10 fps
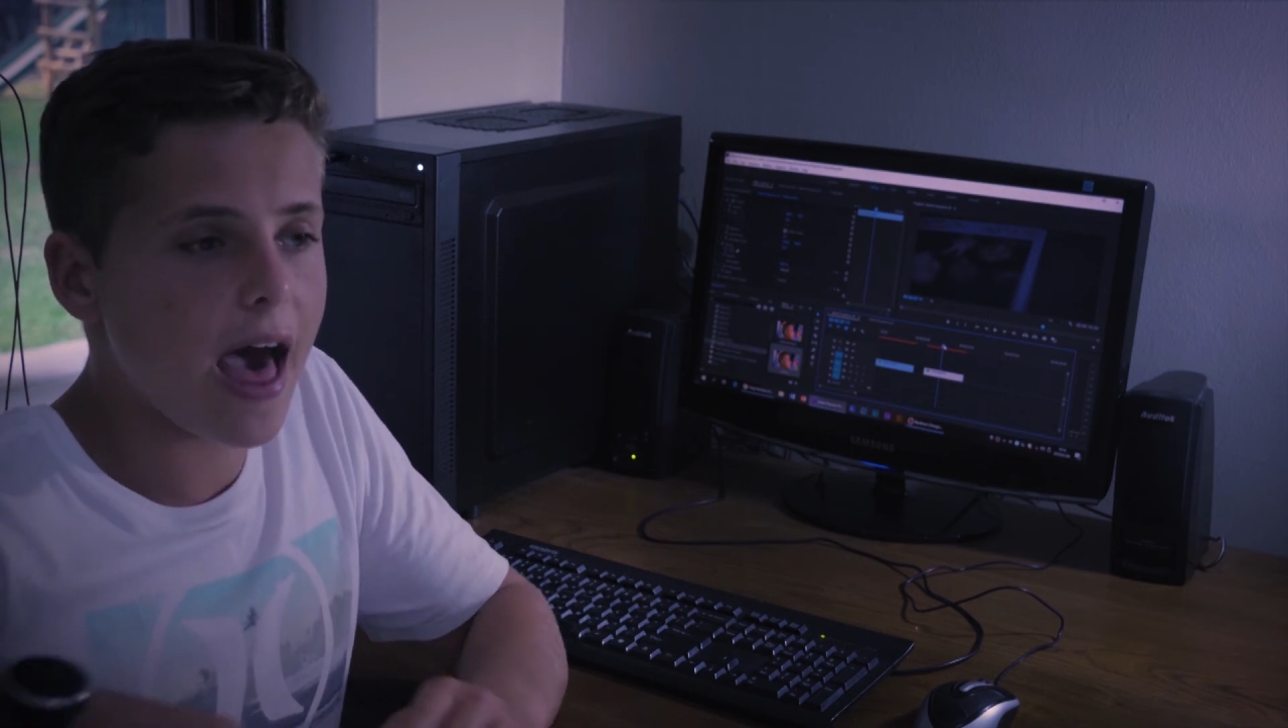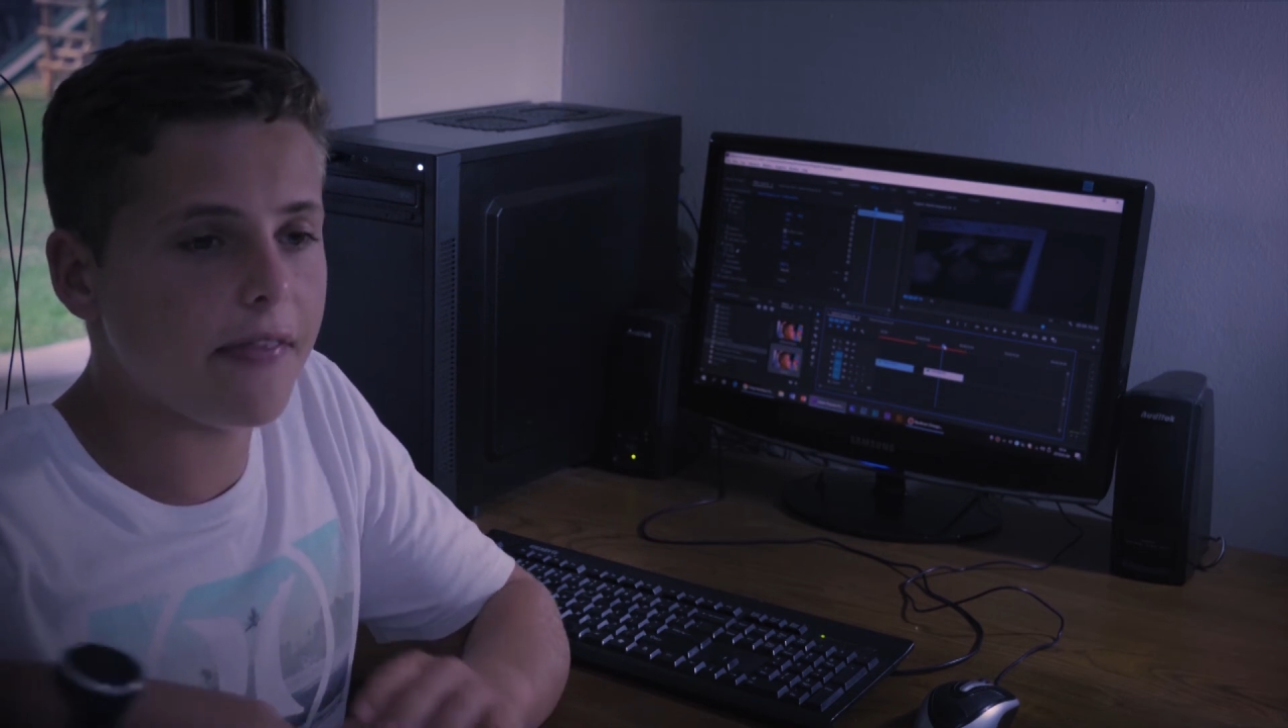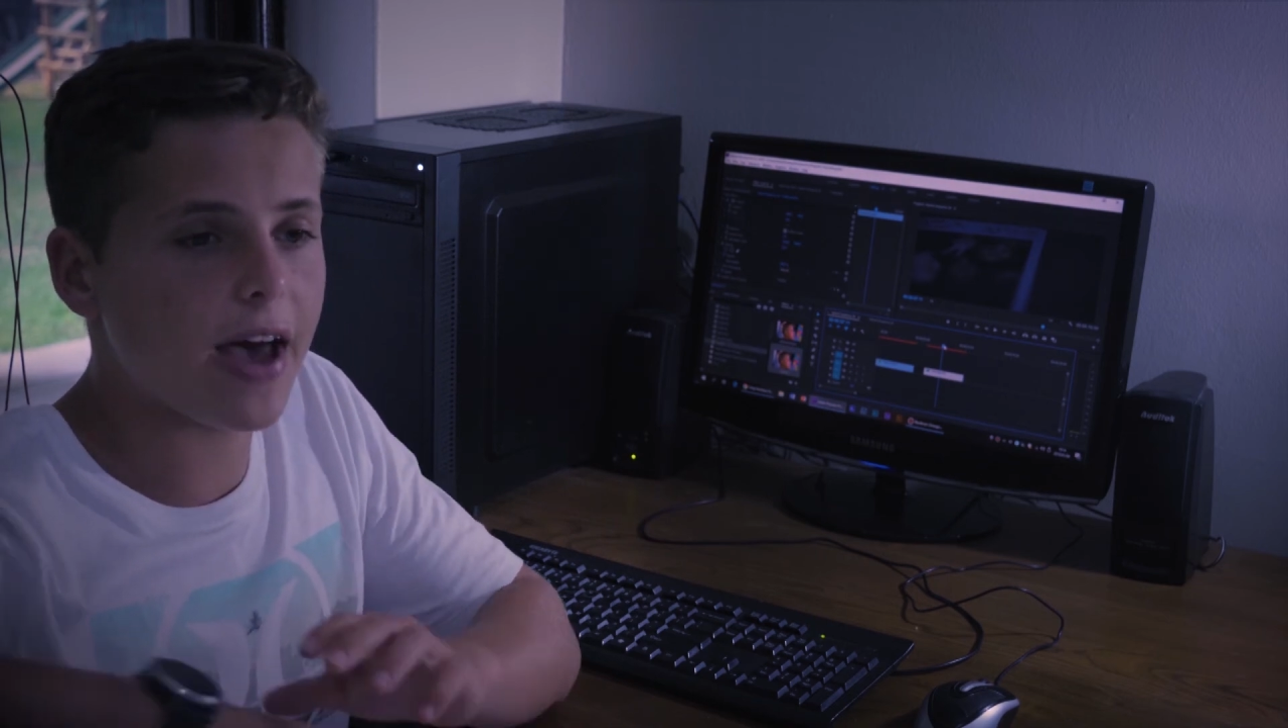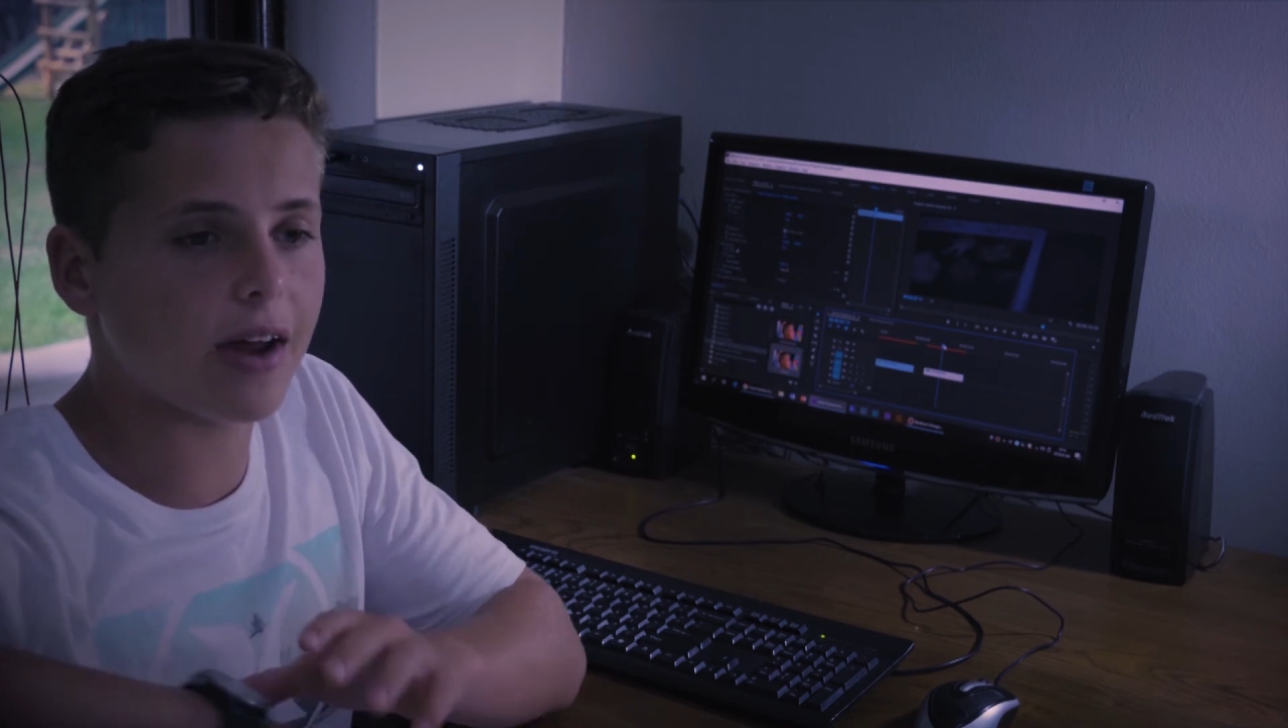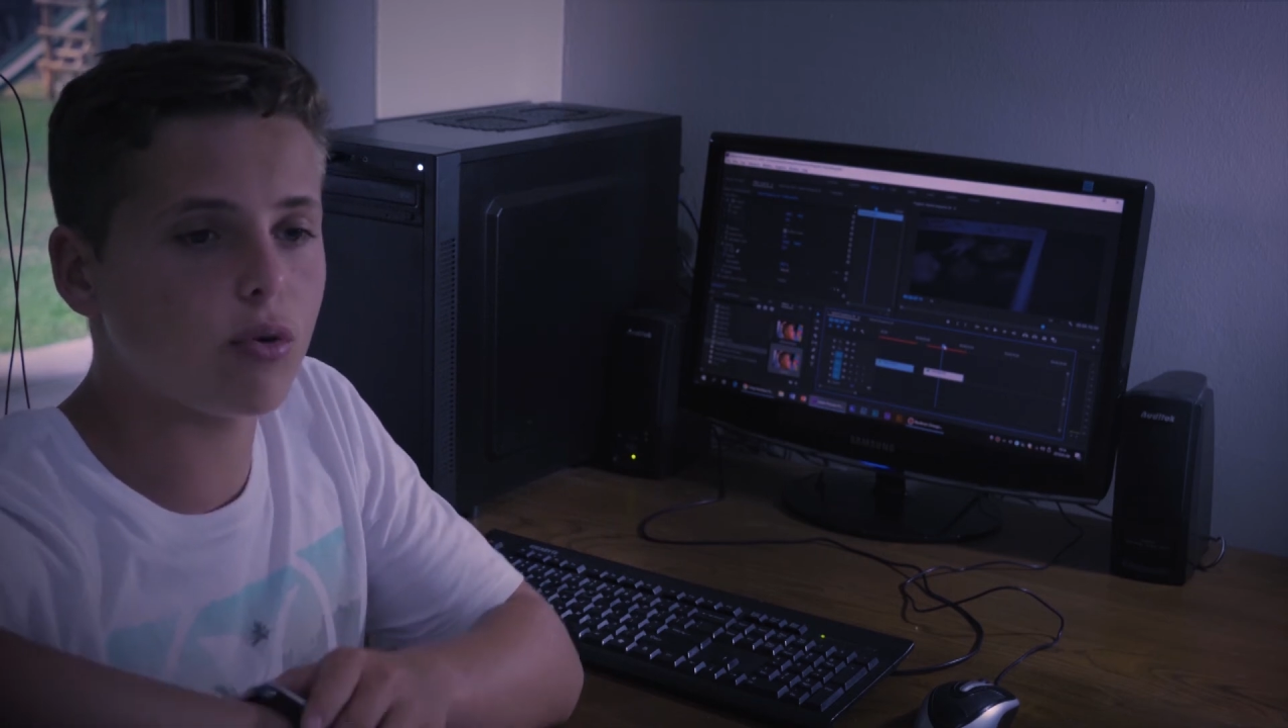And
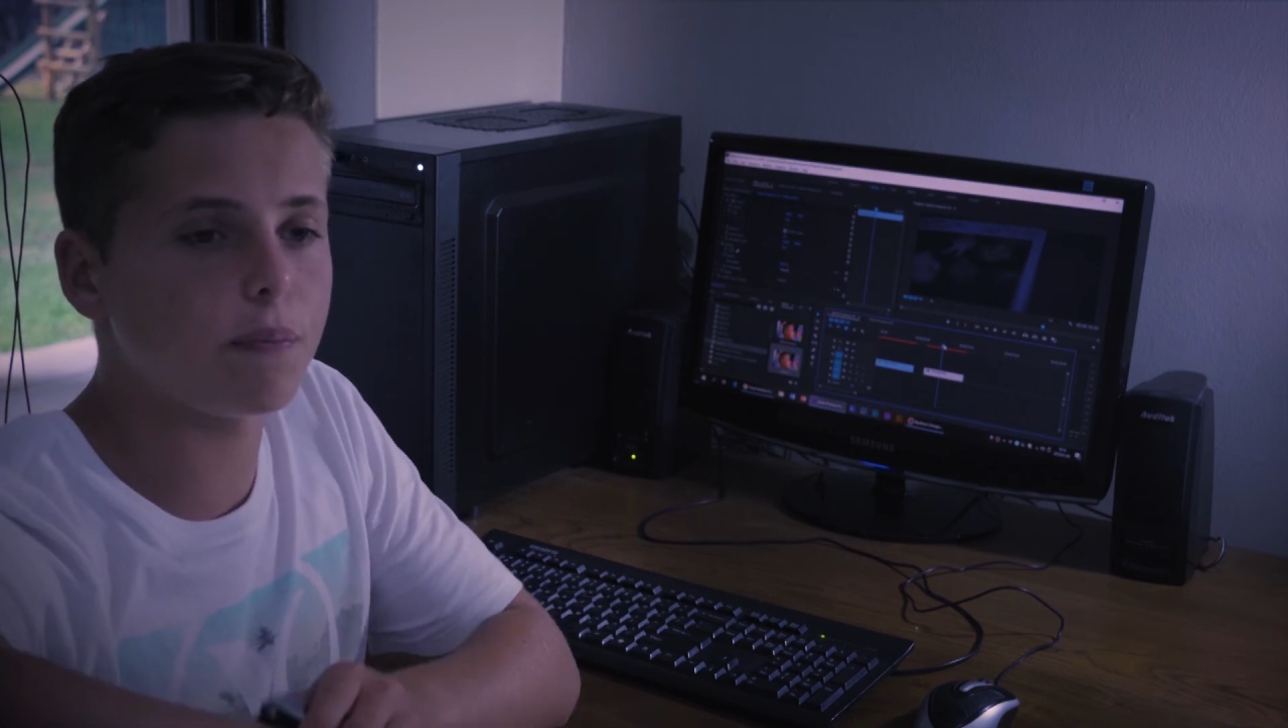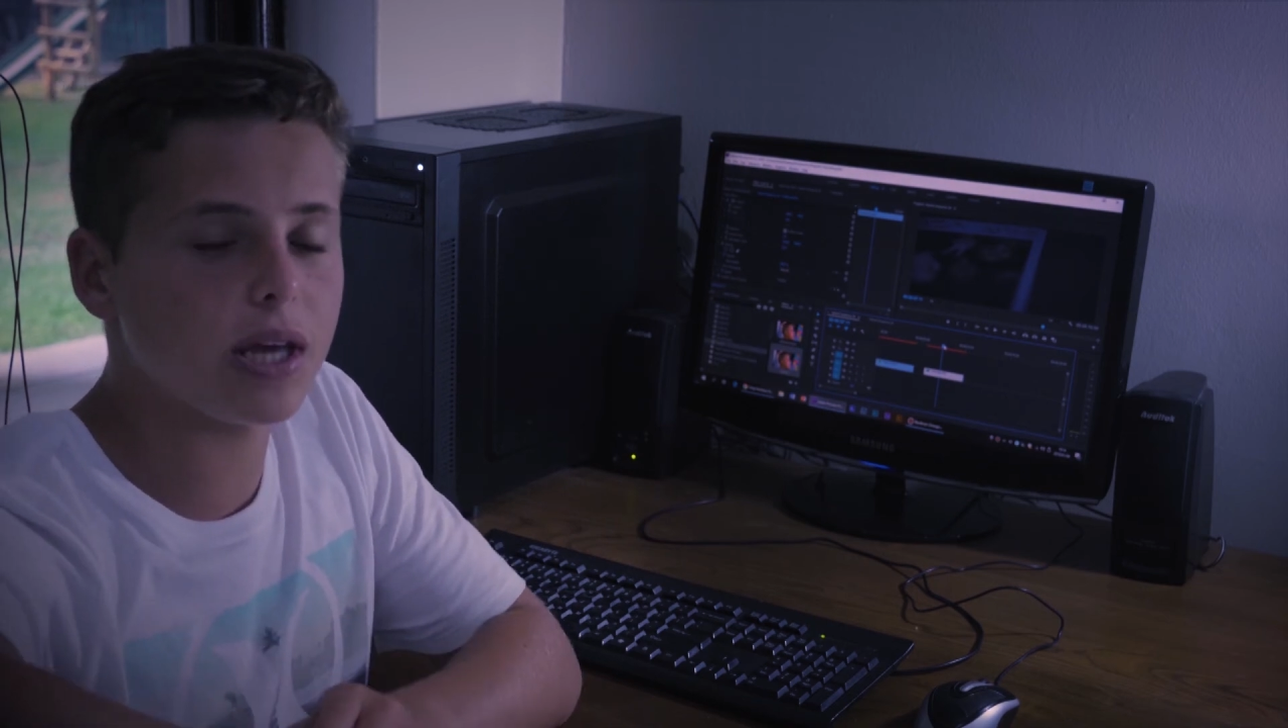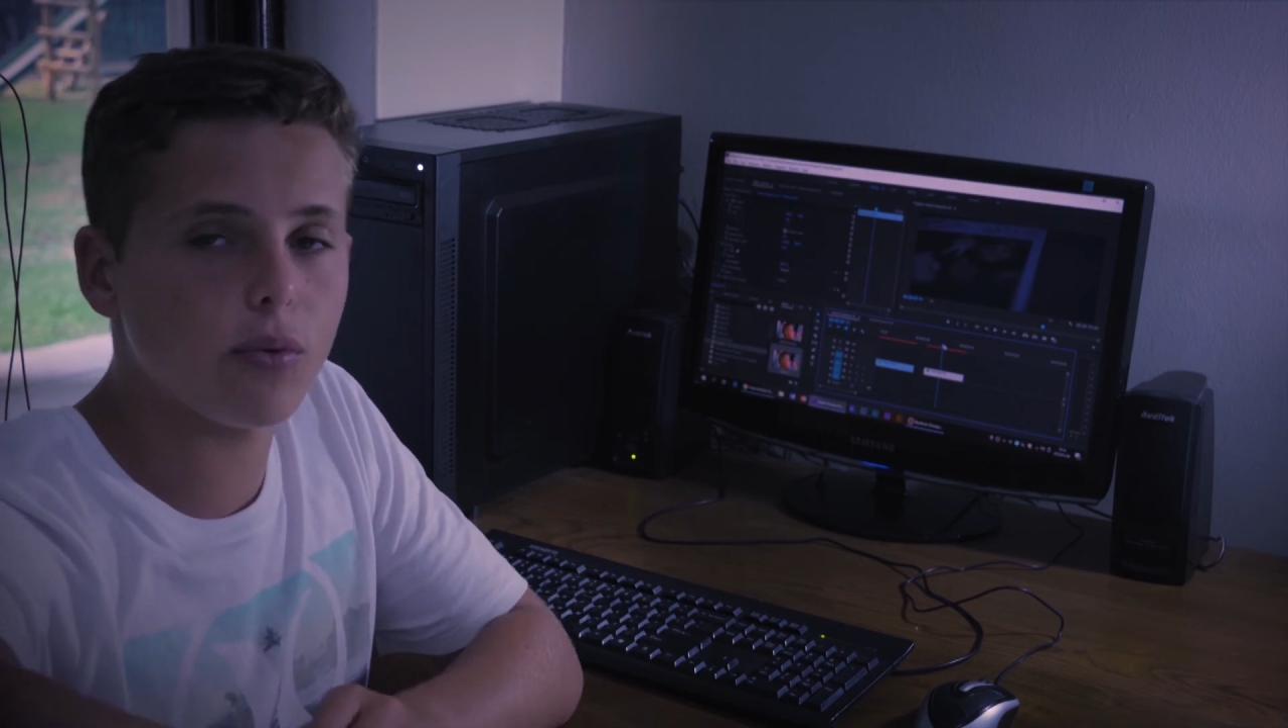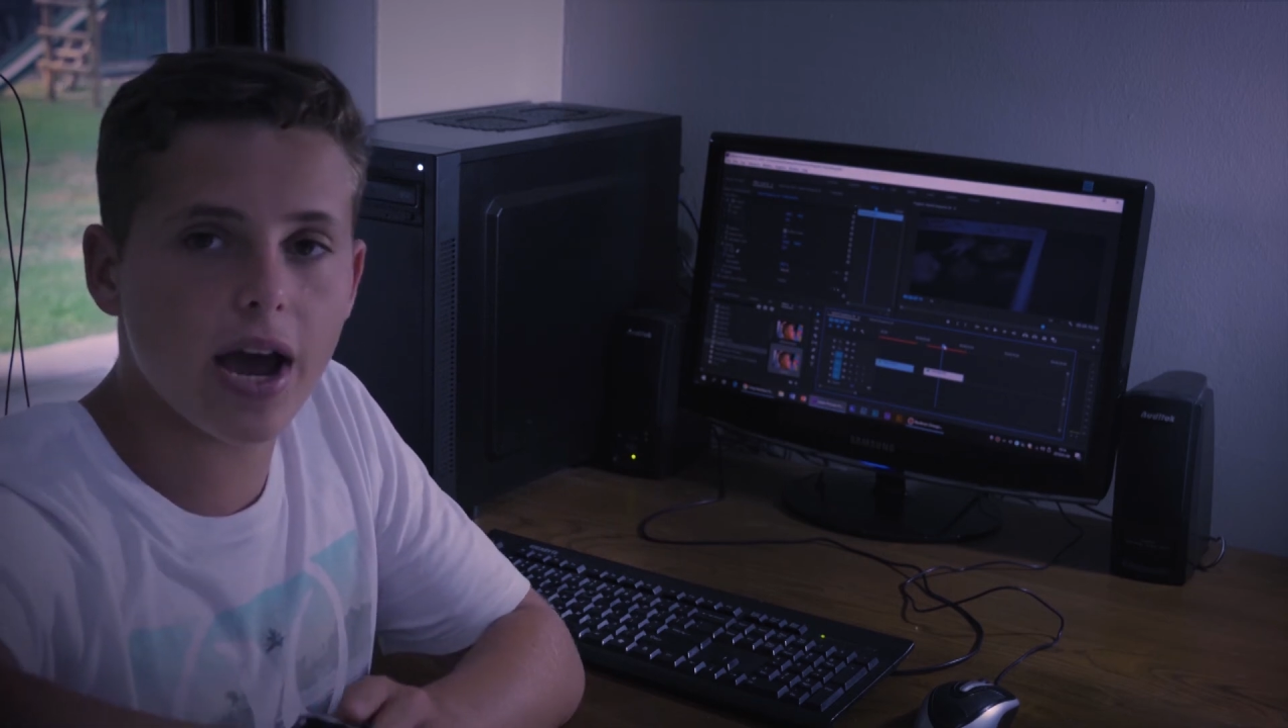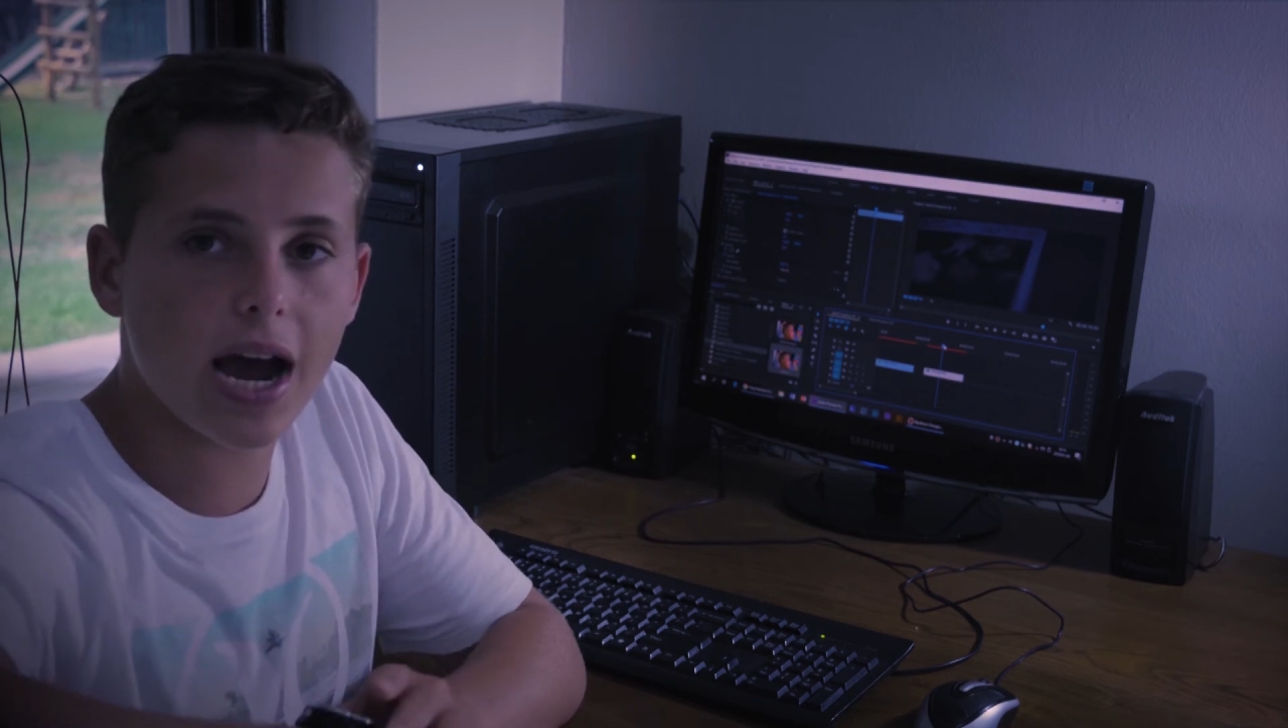that will be where